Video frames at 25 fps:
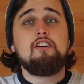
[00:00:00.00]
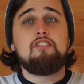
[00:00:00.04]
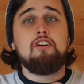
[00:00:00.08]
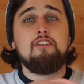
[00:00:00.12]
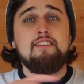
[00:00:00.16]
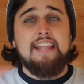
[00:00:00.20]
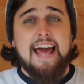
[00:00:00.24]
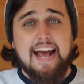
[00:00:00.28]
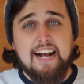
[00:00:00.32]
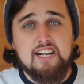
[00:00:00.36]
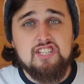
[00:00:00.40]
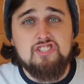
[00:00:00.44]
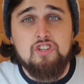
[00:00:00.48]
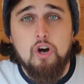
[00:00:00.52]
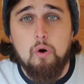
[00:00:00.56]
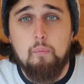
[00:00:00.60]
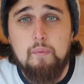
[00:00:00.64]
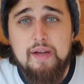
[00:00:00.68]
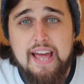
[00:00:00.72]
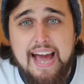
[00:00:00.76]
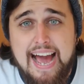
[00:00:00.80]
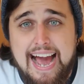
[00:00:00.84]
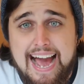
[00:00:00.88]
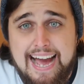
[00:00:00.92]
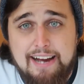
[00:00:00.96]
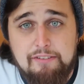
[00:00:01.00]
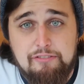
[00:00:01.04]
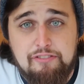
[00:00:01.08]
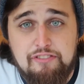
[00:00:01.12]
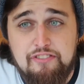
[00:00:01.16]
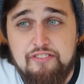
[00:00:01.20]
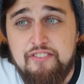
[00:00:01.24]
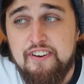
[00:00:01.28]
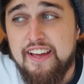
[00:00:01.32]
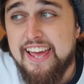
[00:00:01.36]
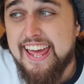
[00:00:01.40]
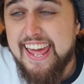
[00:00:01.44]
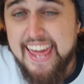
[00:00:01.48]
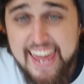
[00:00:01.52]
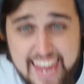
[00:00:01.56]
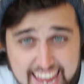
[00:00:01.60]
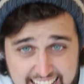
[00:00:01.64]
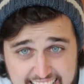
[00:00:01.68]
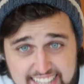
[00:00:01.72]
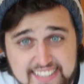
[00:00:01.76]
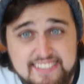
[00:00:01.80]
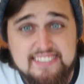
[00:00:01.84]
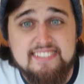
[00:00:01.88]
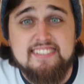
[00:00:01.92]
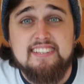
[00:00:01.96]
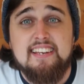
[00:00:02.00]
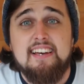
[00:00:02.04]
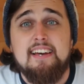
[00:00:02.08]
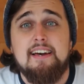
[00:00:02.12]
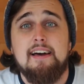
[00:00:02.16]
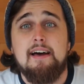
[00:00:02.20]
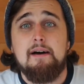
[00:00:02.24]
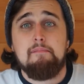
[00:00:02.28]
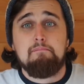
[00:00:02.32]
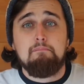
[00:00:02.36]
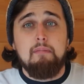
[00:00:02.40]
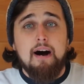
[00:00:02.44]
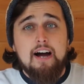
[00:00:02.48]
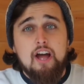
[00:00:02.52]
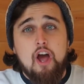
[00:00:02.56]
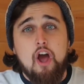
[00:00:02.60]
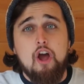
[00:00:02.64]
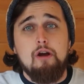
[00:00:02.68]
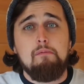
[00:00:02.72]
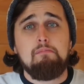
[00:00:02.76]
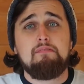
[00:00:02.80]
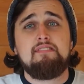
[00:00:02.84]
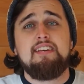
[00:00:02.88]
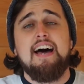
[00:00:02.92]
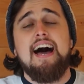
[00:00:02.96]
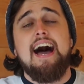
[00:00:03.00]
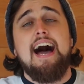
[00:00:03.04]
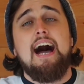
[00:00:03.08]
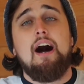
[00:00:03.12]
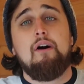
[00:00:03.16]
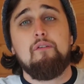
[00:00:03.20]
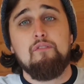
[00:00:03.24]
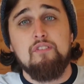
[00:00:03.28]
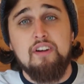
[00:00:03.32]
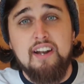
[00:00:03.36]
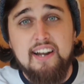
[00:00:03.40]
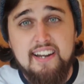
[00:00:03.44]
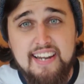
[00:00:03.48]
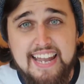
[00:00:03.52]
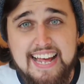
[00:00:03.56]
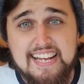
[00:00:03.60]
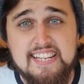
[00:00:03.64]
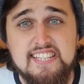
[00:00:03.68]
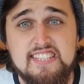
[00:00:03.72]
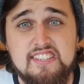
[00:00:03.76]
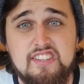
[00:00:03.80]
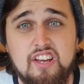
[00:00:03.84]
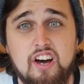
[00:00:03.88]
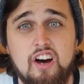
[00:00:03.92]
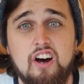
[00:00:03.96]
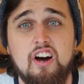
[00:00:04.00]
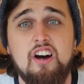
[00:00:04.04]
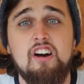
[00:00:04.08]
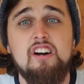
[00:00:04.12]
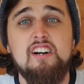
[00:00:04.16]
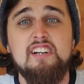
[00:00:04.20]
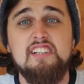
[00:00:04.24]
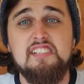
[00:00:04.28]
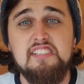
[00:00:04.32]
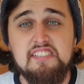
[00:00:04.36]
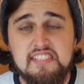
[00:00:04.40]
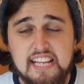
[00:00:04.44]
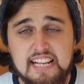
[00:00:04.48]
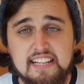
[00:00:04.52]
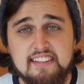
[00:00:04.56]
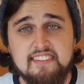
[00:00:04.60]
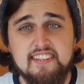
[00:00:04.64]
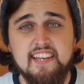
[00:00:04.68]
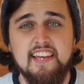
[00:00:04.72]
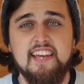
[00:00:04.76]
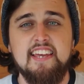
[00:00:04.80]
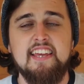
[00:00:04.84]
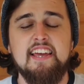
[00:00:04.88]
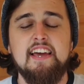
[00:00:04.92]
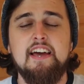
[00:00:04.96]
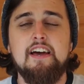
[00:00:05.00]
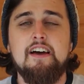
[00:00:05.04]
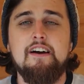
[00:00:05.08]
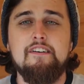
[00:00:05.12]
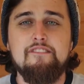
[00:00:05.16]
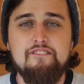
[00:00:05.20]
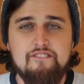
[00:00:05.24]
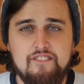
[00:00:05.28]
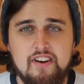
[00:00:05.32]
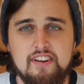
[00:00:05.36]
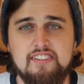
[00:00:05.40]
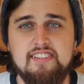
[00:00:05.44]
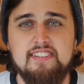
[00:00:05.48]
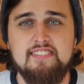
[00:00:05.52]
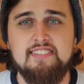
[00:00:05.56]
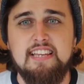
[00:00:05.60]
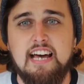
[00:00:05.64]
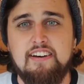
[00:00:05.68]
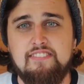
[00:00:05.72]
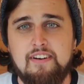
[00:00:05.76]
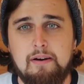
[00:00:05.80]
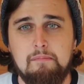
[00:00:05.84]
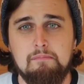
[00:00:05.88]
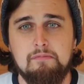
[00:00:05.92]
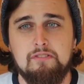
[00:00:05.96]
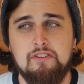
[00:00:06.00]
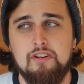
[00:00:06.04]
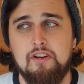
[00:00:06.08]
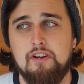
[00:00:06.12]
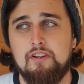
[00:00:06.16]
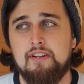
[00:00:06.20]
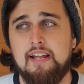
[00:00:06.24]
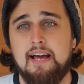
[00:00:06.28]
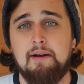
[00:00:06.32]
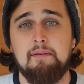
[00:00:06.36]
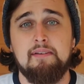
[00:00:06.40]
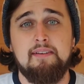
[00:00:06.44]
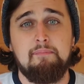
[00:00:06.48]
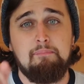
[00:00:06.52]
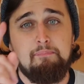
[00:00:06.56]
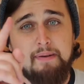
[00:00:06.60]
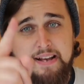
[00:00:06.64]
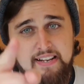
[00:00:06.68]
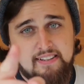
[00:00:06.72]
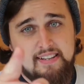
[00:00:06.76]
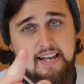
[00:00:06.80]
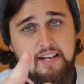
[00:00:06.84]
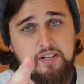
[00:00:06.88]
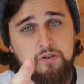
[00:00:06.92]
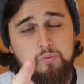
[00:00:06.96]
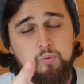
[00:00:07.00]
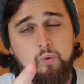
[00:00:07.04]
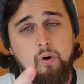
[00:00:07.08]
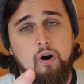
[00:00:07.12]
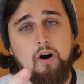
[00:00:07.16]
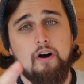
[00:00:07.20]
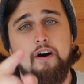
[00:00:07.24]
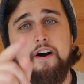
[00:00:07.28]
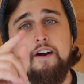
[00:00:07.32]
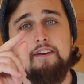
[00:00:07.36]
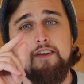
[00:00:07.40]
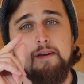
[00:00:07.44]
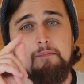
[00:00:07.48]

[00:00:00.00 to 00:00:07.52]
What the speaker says: So next up we have is my hometown, Leicester City versus Southampton. And guess what?